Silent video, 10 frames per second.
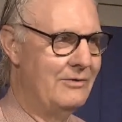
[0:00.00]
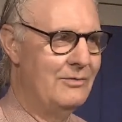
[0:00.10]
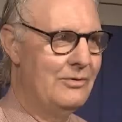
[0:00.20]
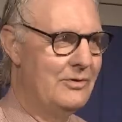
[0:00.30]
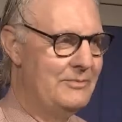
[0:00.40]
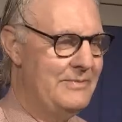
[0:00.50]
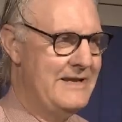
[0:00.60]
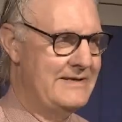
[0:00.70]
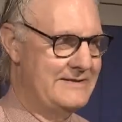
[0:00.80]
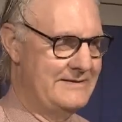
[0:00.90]
all the
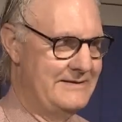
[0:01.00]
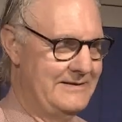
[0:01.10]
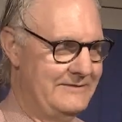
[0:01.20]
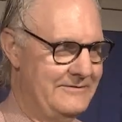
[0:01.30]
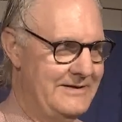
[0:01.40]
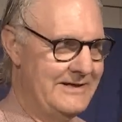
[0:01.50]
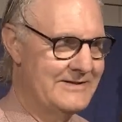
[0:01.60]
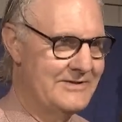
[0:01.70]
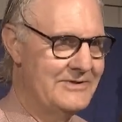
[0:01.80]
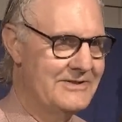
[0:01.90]
best for
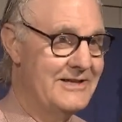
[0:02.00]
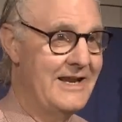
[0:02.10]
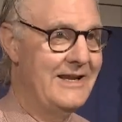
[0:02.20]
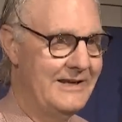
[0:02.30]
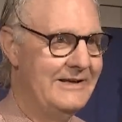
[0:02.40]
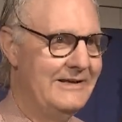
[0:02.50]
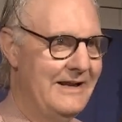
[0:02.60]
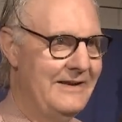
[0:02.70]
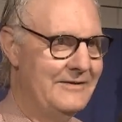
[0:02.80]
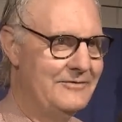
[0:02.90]
next Thursday
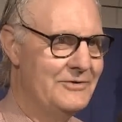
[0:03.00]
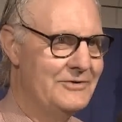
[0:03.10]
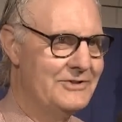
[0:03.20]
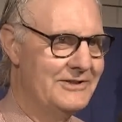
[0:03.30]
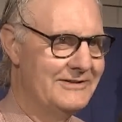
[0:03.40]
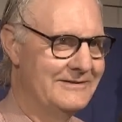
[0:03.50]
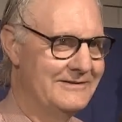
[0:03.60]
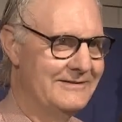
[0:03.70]
and the future.